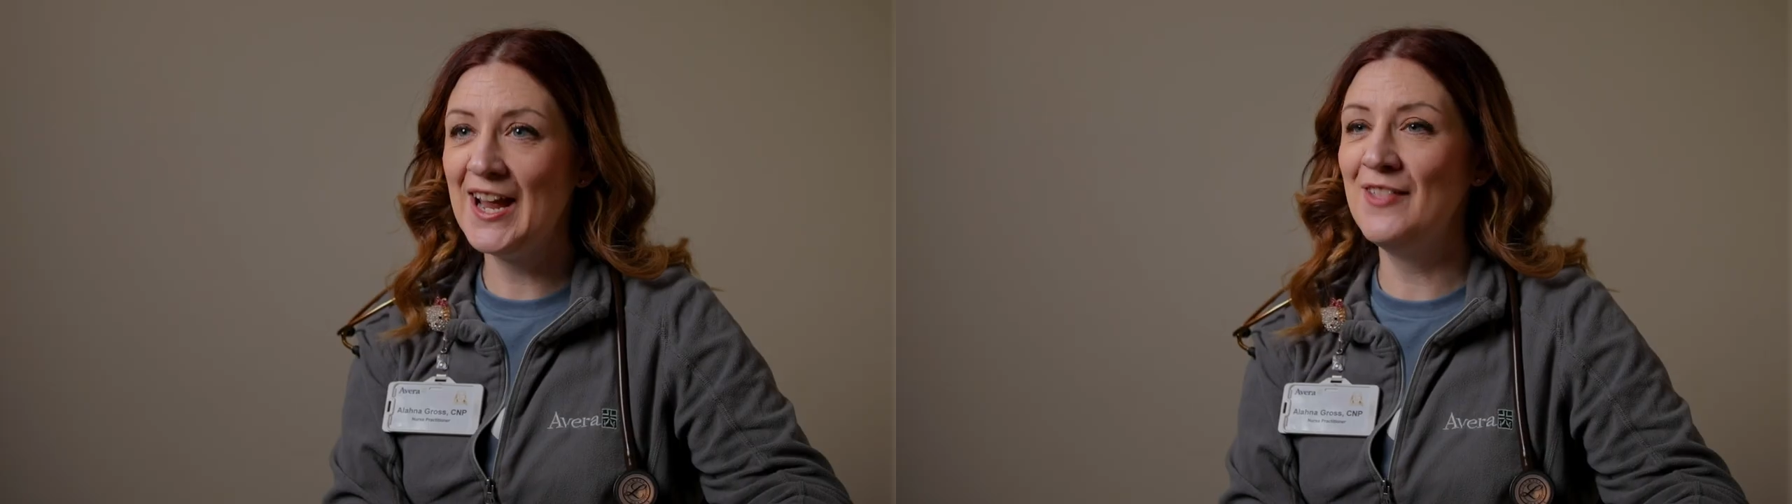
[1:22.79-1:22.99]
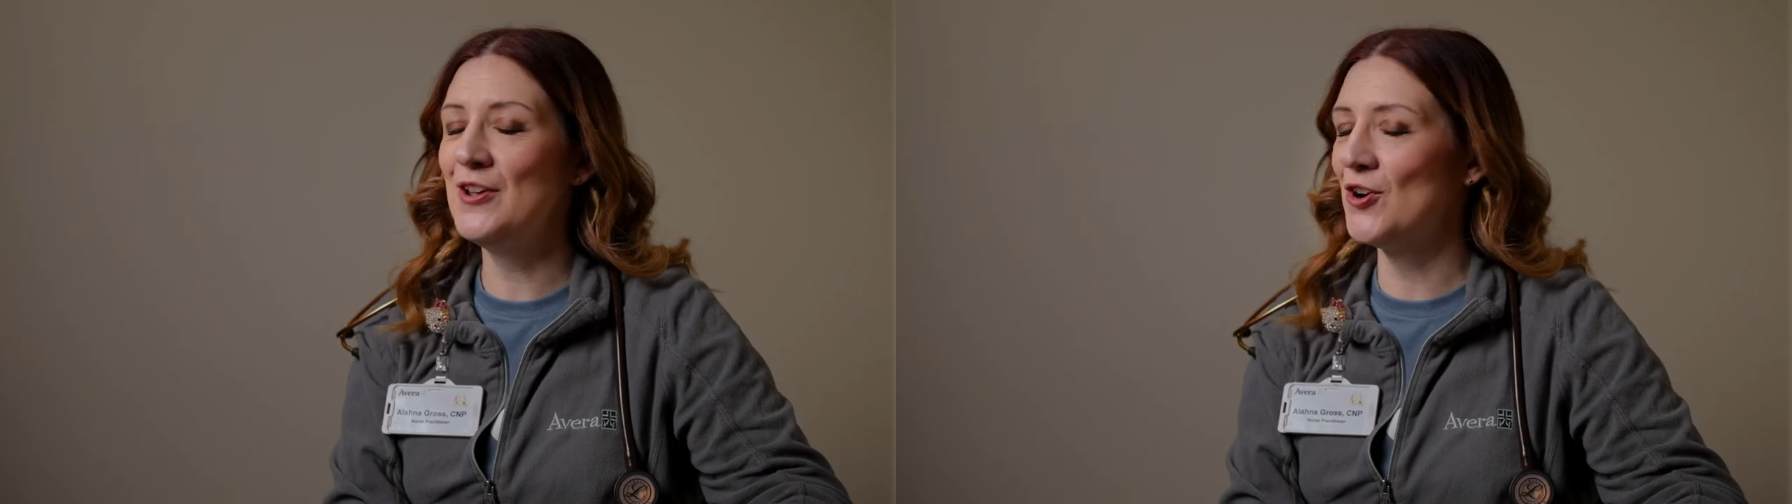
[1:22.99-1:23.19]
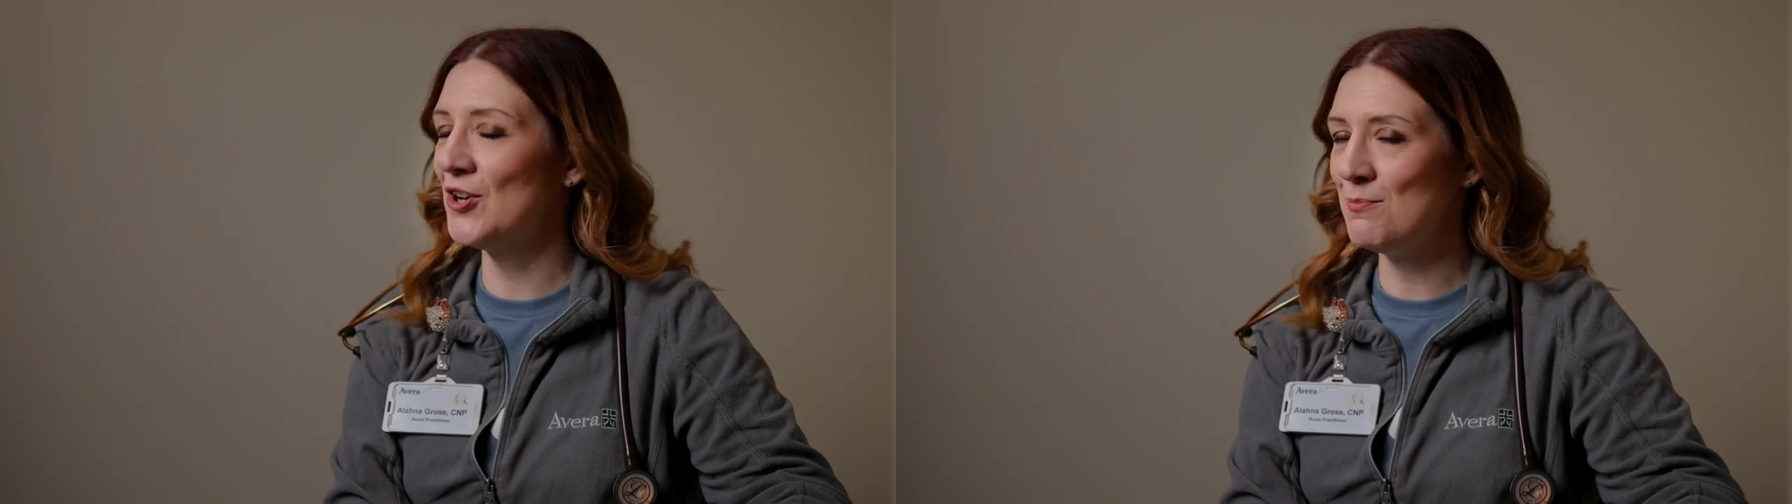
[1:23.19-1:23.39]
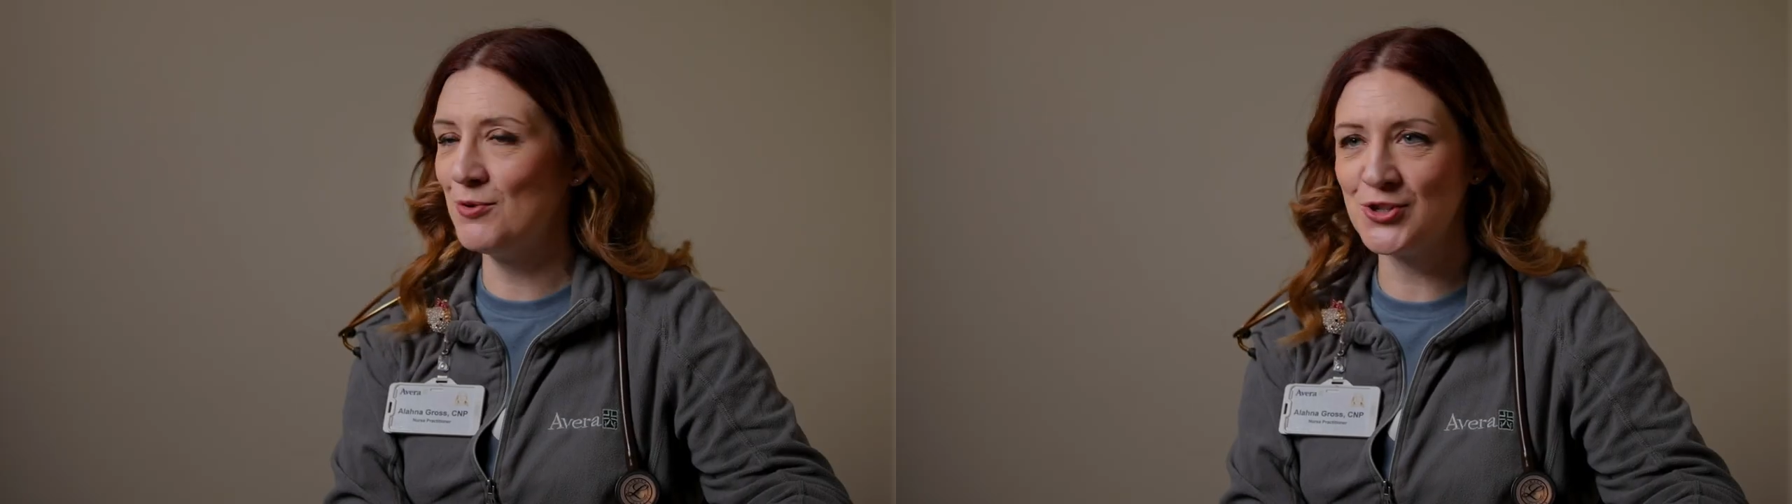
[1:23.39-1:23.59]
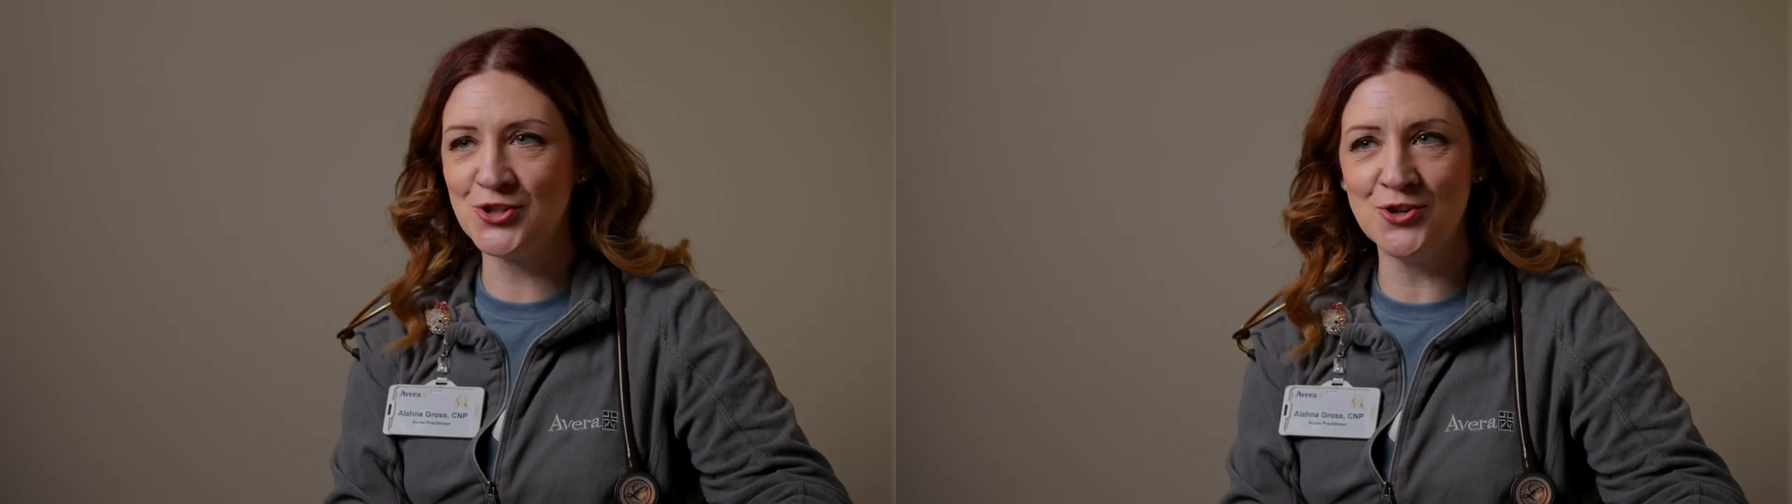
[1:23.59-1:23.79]
and they're going to
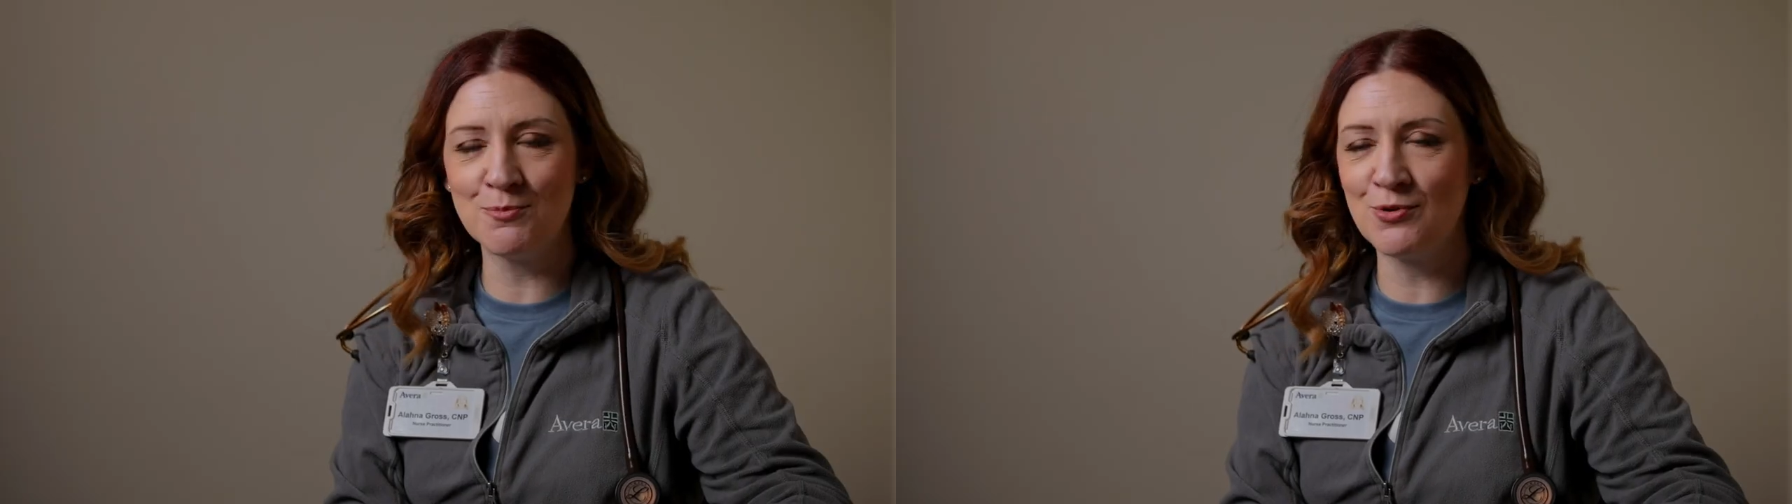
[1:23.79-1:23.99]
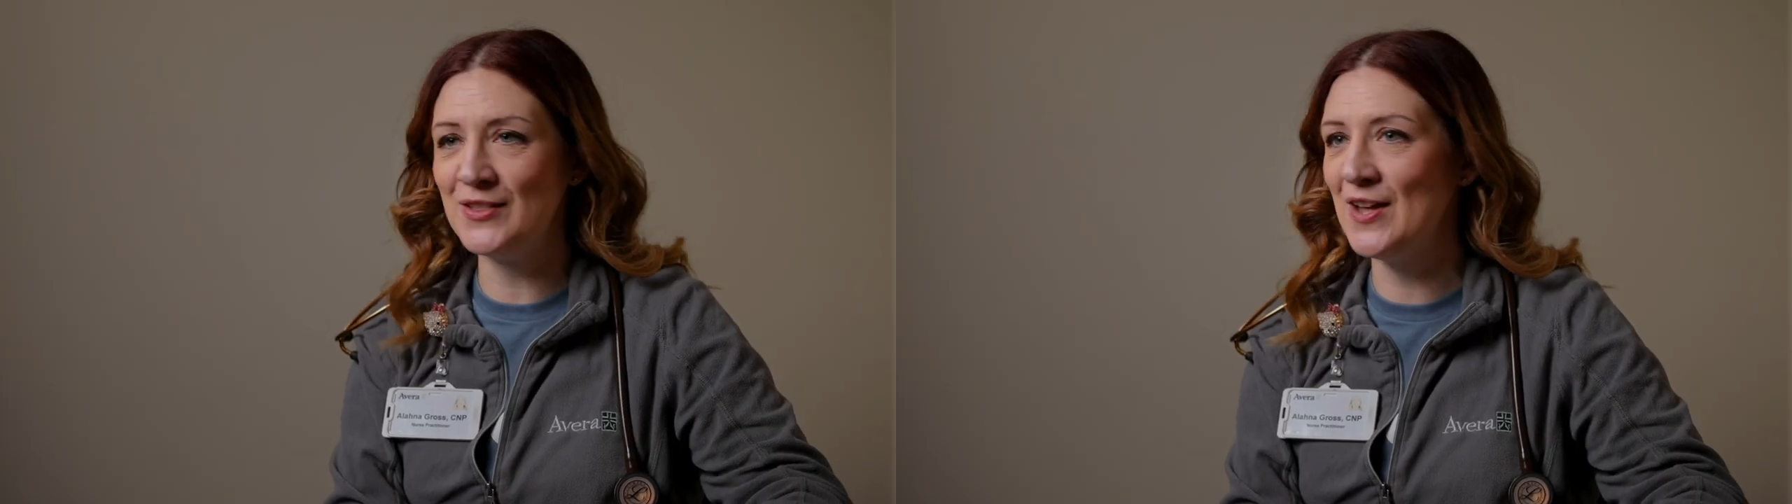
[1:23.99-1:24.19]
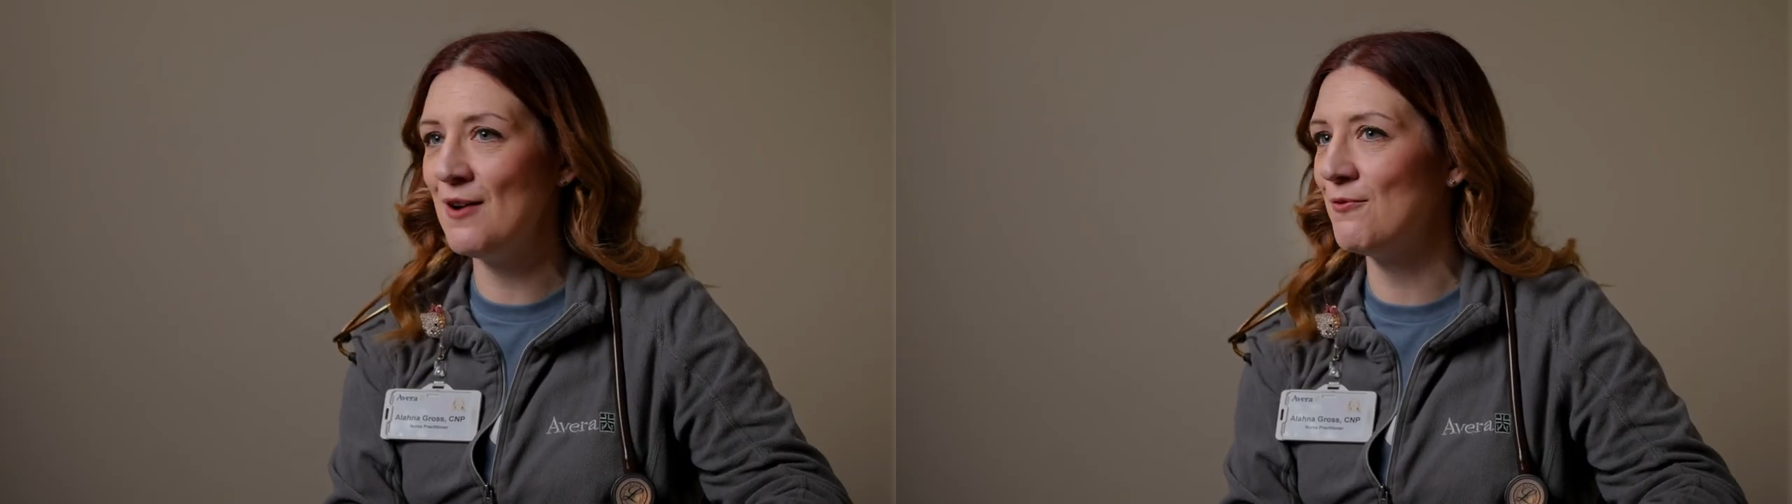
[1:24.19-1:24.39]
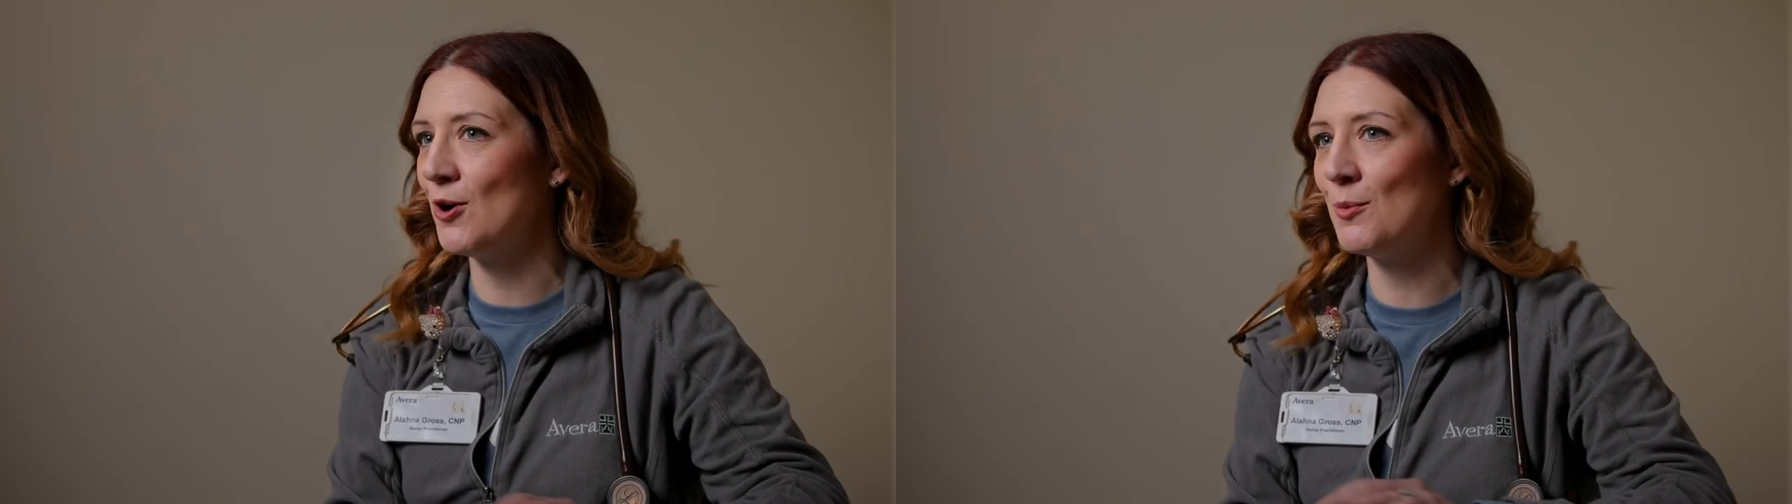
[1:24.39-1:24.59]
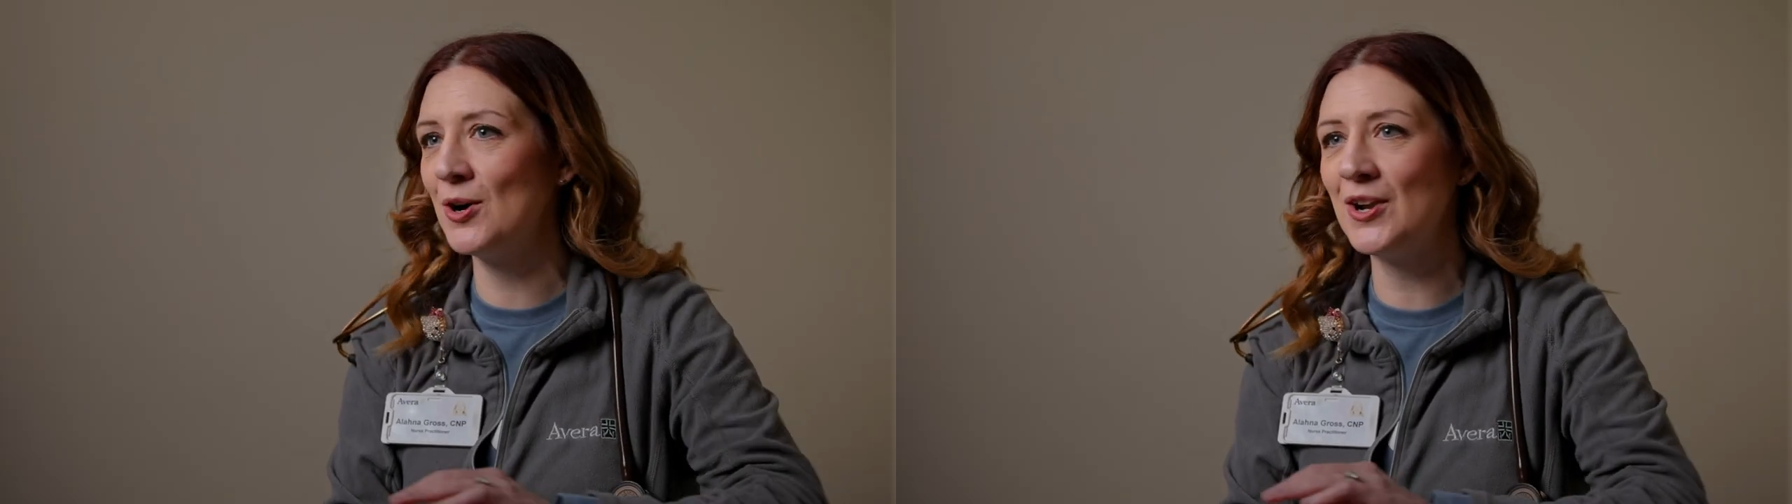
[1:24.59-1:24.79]
push you to bring that
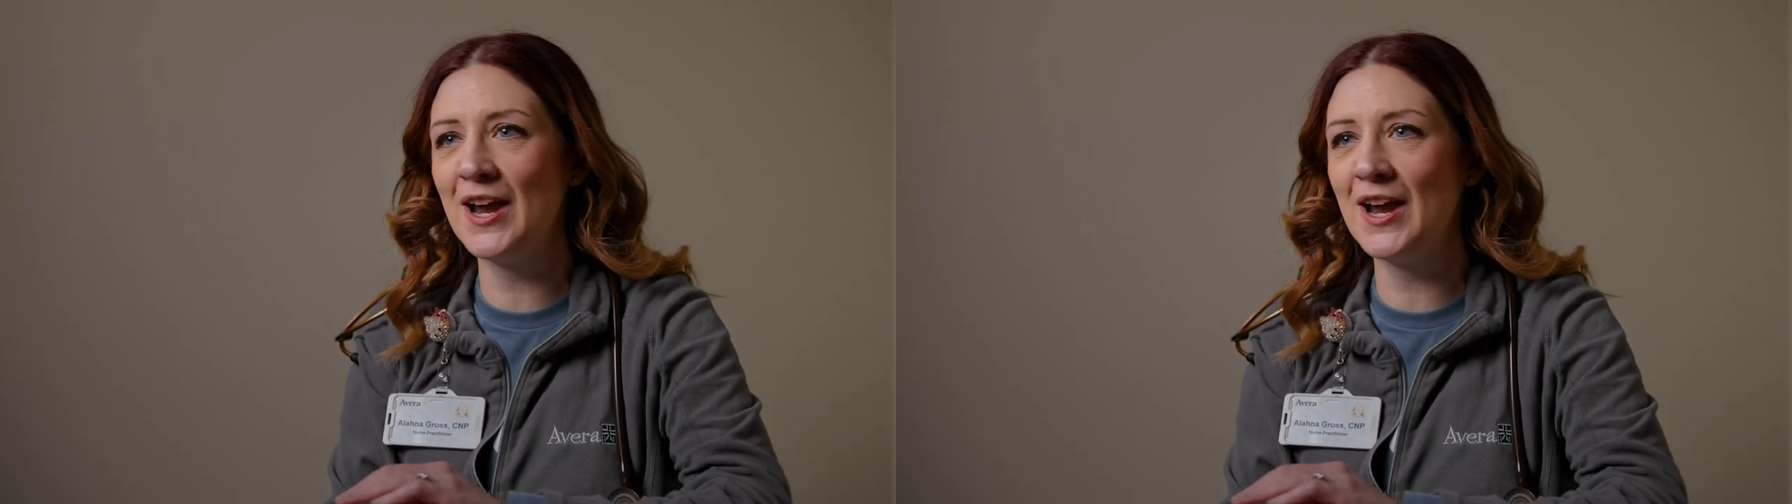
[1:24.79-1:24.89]
forward